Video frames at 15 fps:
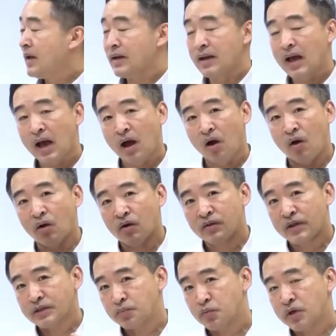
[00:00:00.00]
Now,
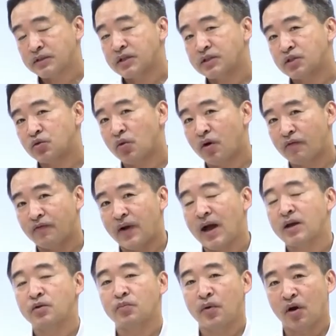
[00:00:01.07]
this brings us to our
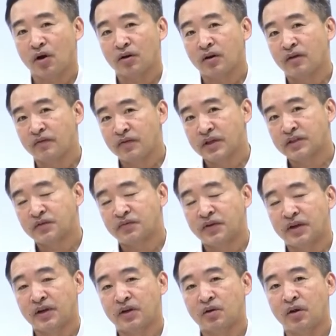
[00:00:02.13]
final part of this
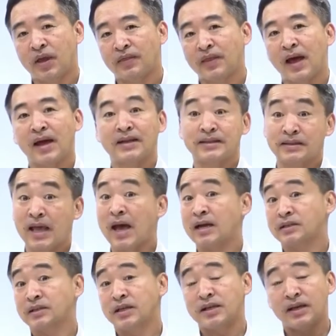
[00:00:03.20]
video, and that is
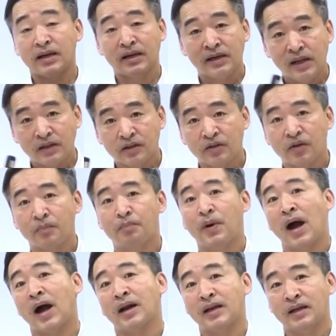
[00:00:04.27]
actually getting into the
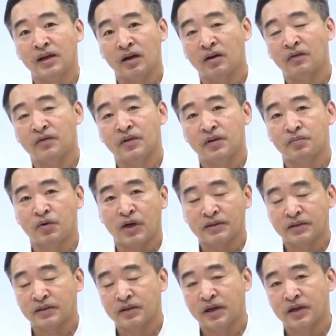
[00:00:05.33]
body of the
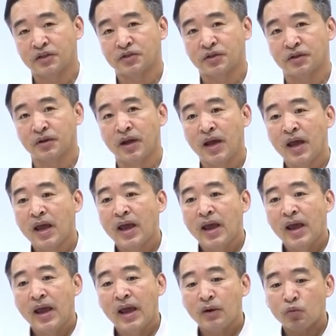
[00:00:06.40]
presentation.
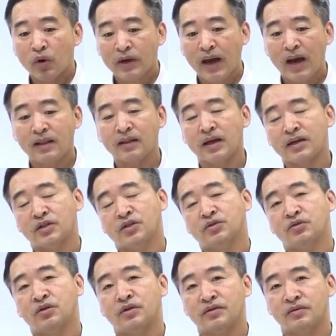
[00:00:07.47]
And what I like
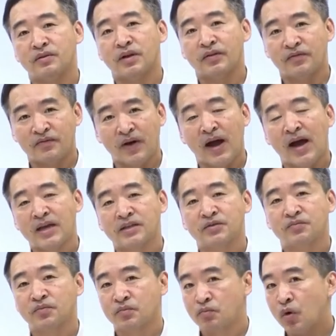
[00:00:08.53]
to advise
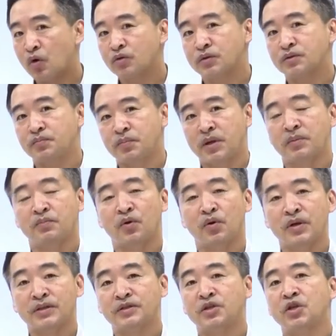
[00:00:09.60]
for most people
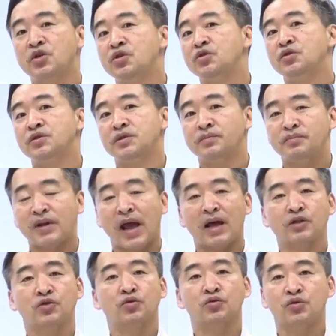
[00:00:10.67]
is to use some
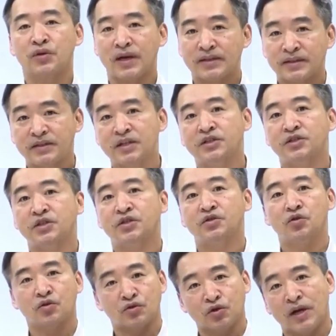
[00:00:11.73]
natural transitions
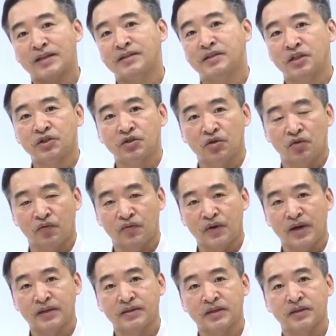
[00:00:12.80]
or transitional
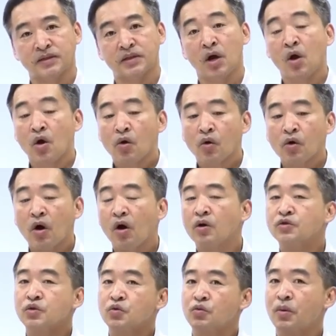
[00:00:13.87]
phrases, or
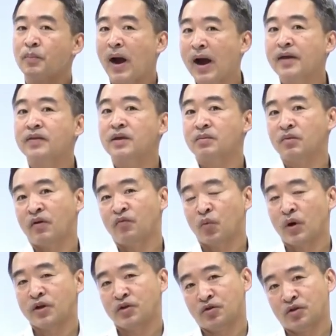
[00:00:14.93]
also remind them of
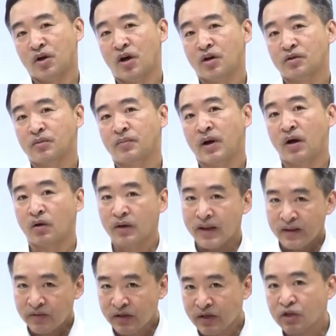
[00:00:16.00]
what you talked about
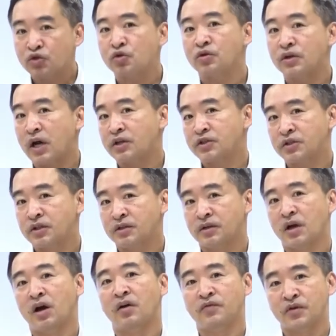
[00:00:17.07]
in the introduction
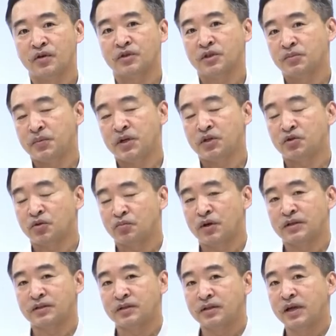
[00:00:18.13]
of your speech or
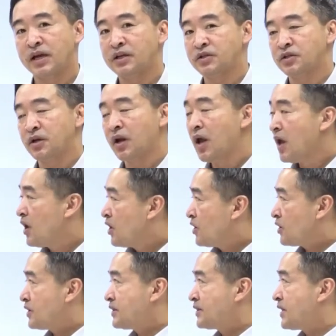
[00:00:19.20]
presentation. You
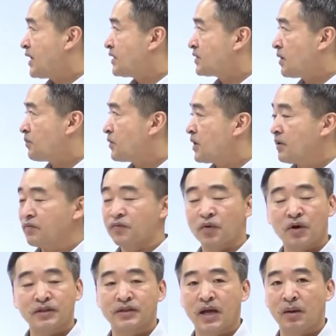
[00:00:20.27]
can say something, for
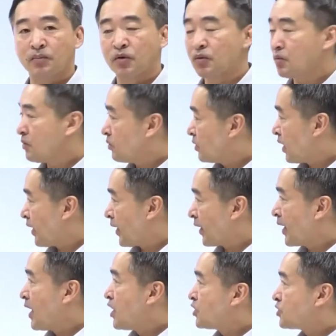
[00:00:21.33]
example,
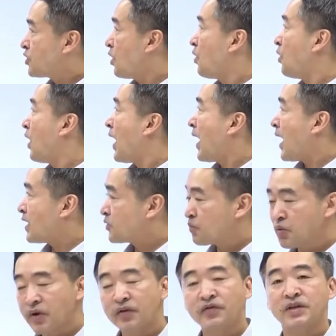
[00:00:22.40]
like, so as
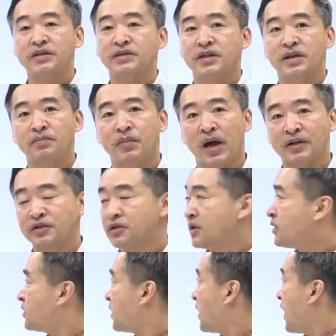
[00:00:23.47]
previously
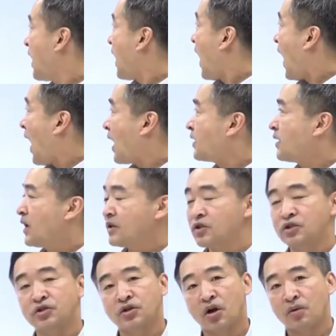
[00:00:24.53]
mentioned, I'd like to
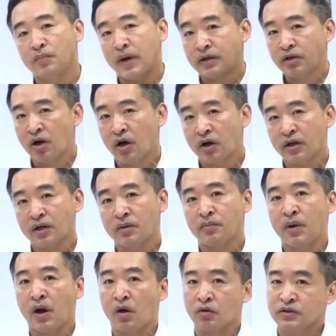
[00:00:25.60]
start by talking
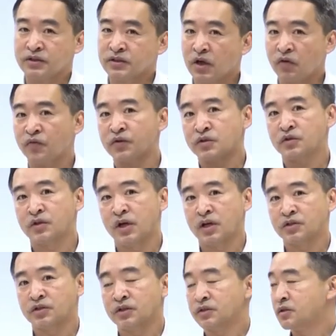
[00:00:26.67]
about
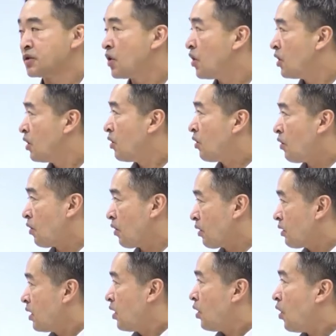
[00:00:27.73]
self-introductions.
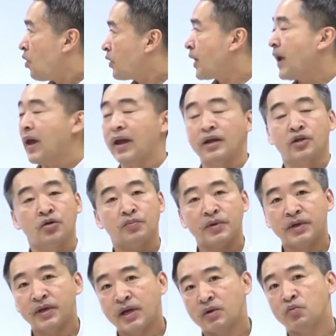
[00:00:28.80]
Or, okay, to
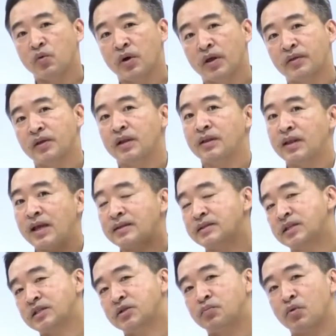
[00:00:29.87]
begin with,
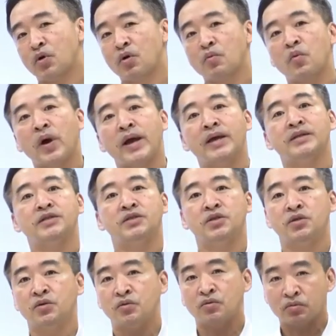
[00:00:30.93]
let's explore ways
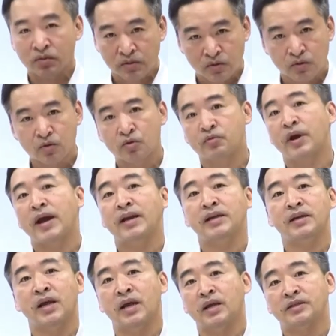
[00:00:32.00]
to
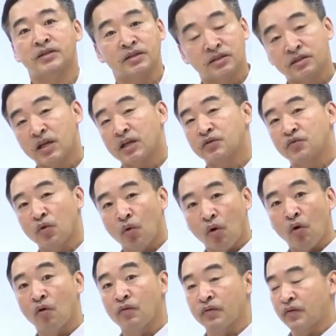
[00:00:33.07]
creating a successful
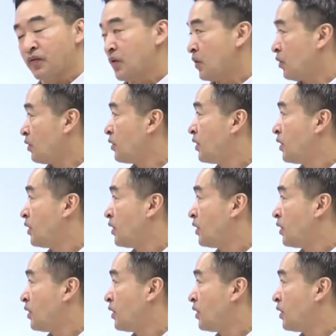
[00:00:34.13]
overview.